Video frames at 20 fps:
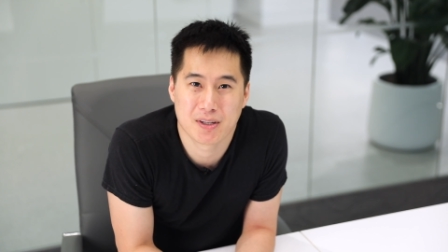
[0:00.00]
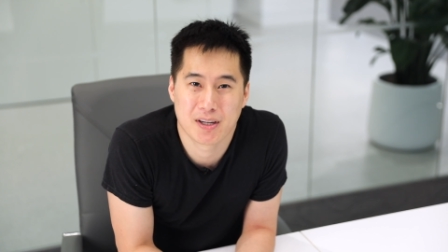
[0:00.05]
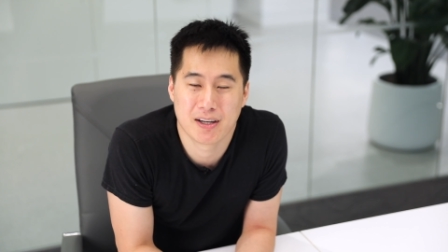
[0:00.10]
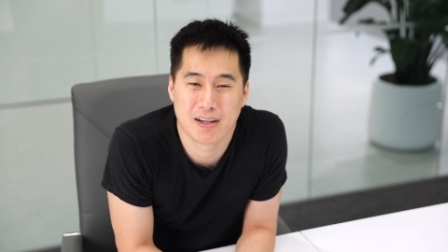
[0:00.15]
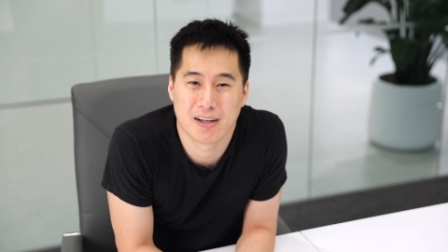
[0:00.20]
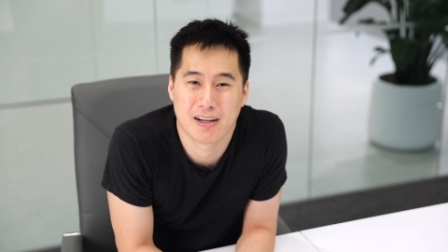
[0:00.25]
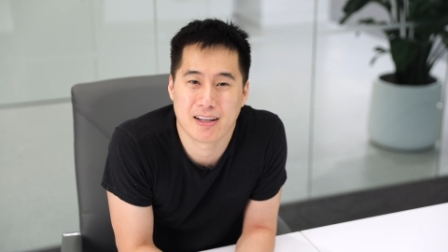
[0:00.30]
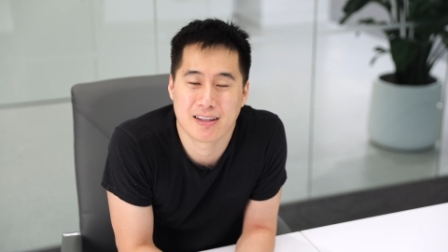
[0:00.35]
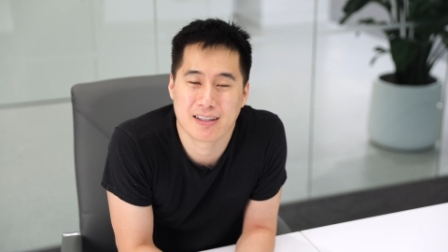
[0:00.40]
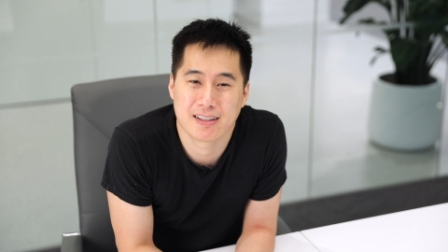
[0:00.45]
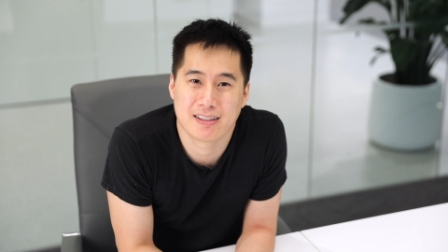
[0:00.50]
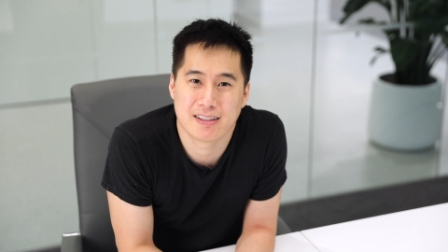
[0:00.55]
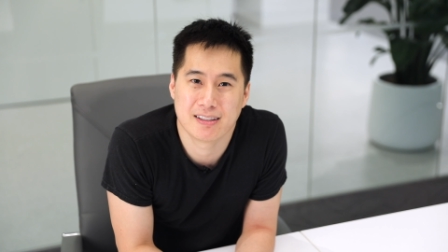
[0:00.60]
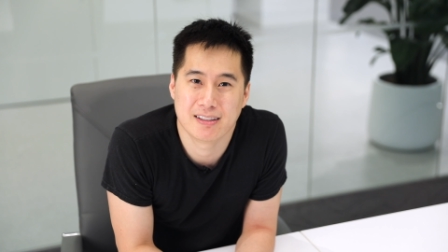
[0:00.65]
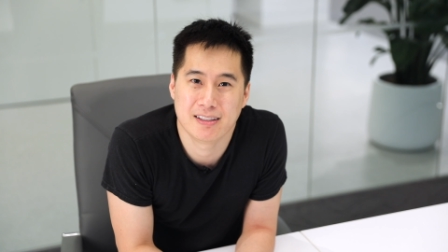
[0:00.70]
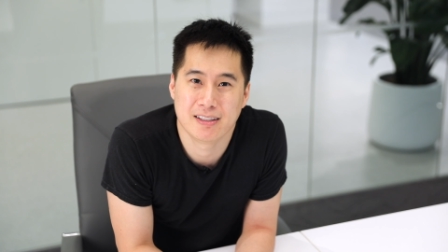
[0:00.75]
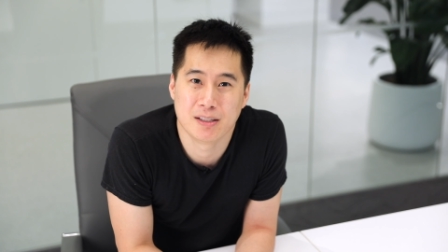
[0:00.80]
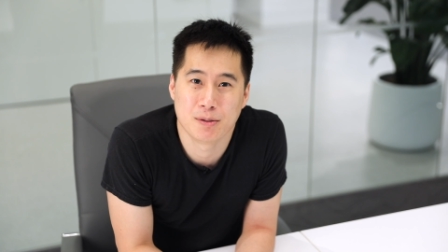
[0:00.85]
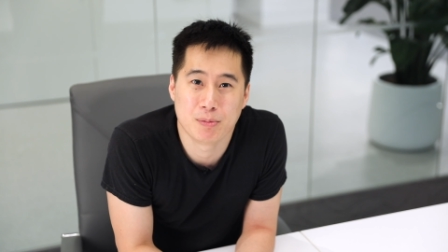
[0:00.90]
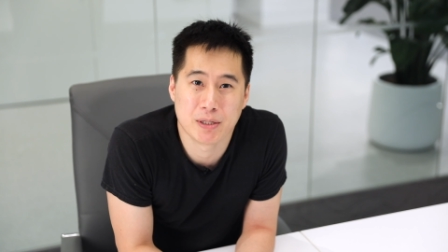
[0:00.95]
I think
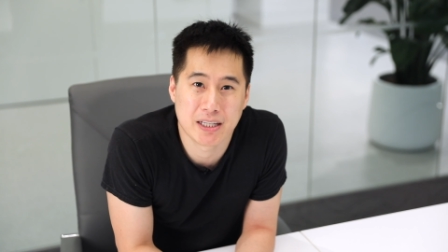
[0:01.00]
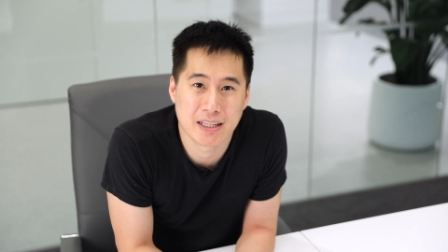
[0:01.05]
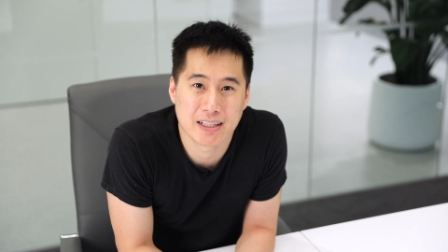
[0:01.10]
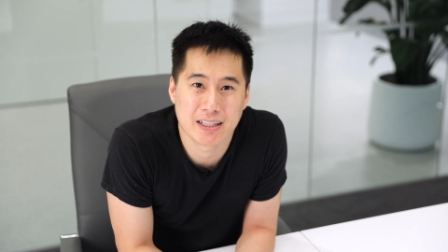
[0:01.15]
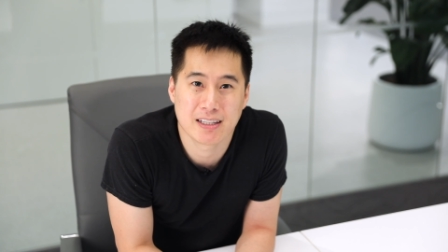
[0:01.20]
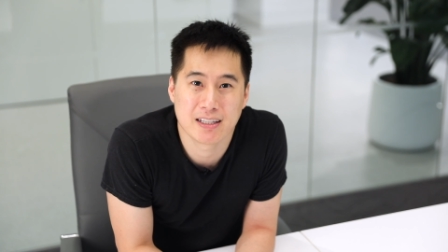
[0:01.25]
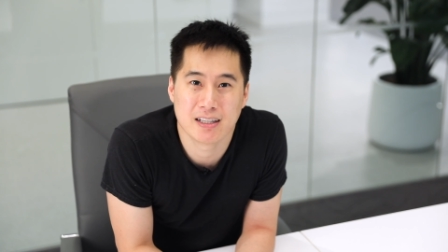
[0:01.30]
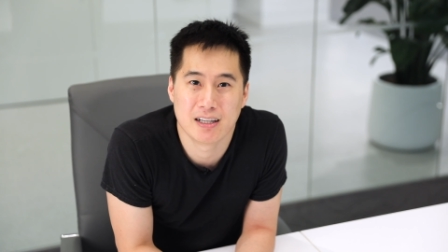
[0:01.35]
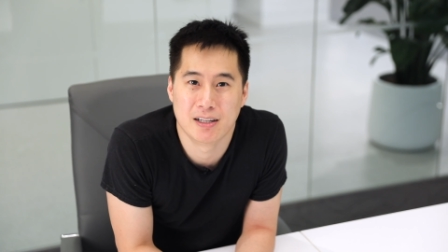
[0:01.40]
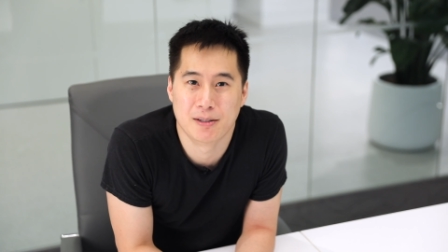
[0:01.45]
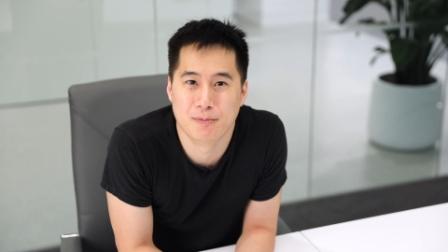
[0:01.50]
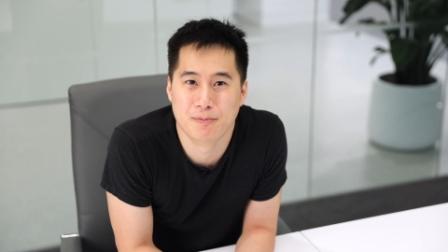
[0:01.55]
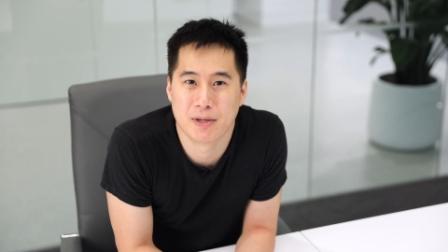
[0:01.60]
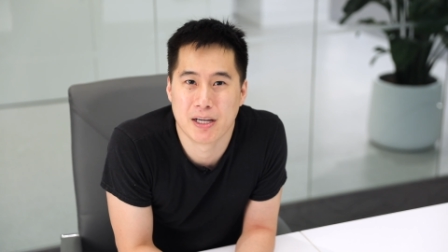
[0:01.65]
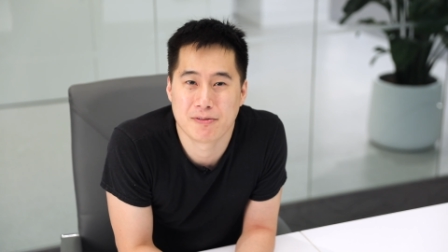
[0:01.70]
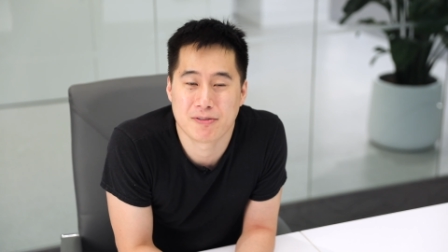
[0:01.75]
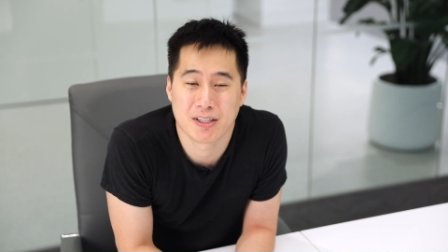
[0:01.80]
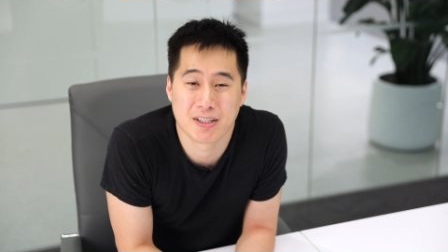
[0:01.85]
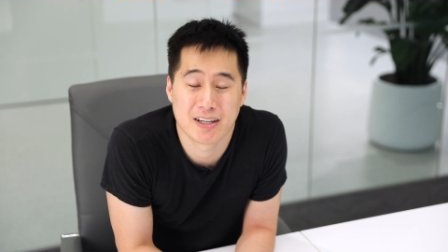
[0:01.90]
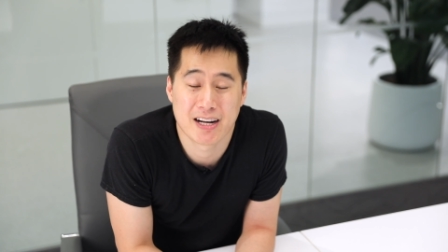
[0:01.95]
in the beginning,
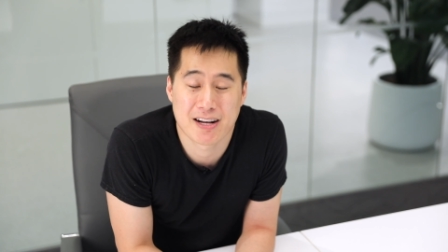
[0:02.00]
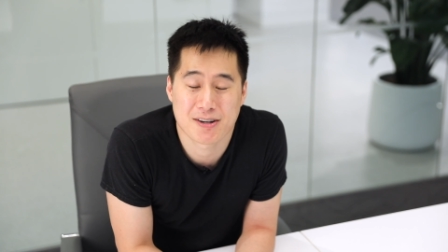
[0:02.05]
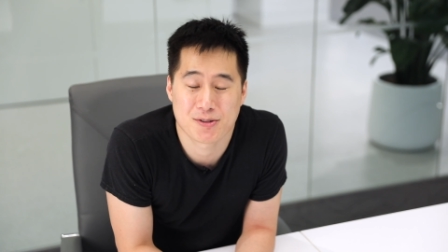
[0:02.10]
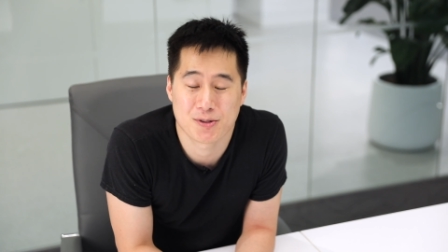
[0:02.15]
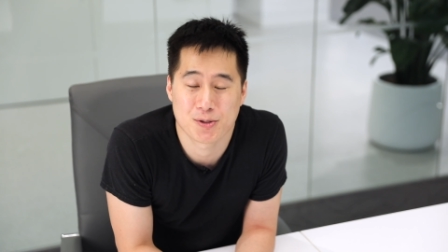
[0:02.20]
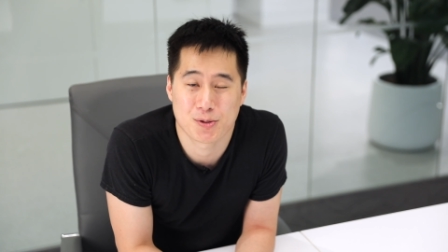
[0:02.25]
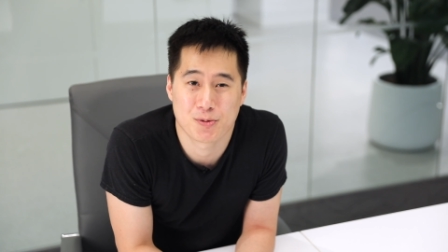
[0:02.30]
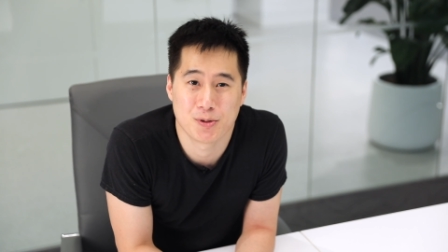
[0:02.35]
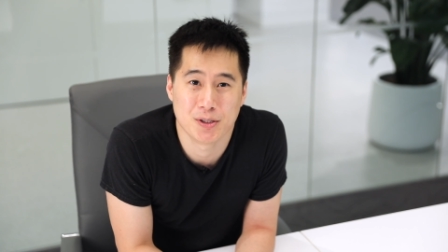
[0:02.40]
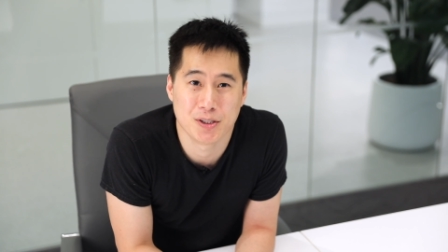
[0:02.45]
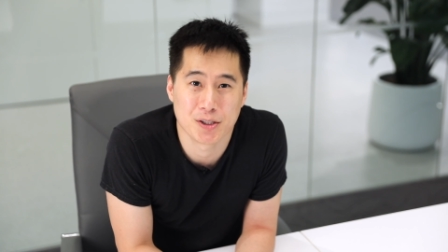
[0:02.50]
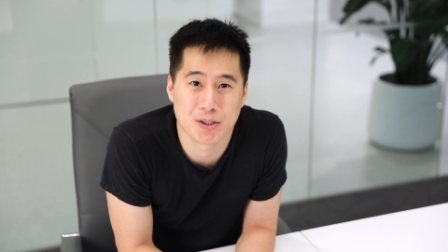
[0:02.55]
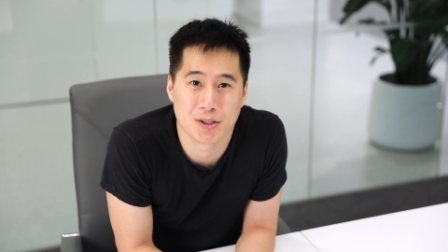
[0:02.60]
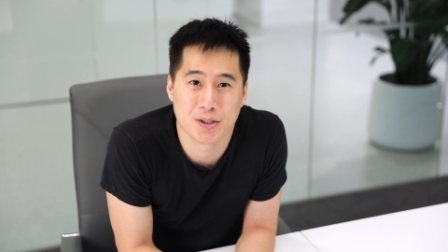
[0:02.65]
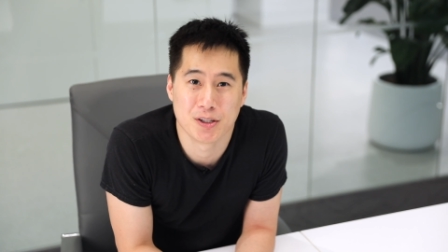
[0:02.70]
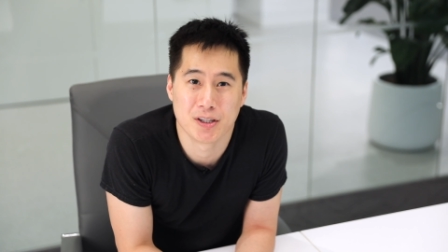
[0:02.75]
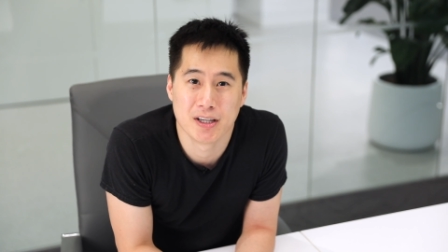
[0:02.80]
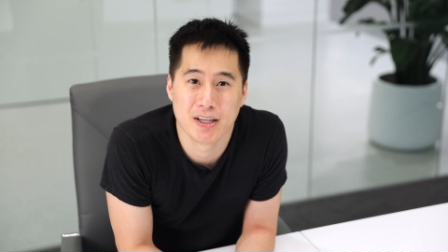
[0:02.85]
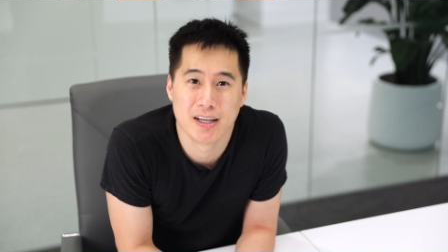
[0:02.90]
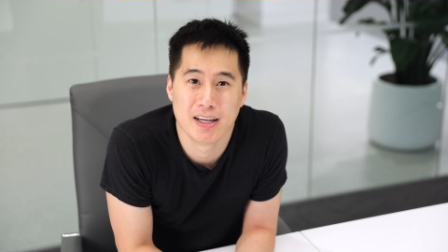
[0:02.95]
FE International is really
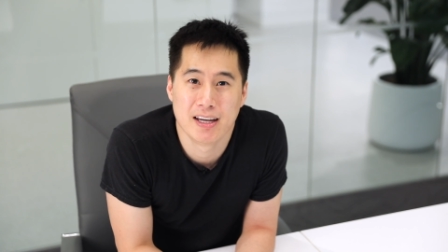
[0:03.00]
good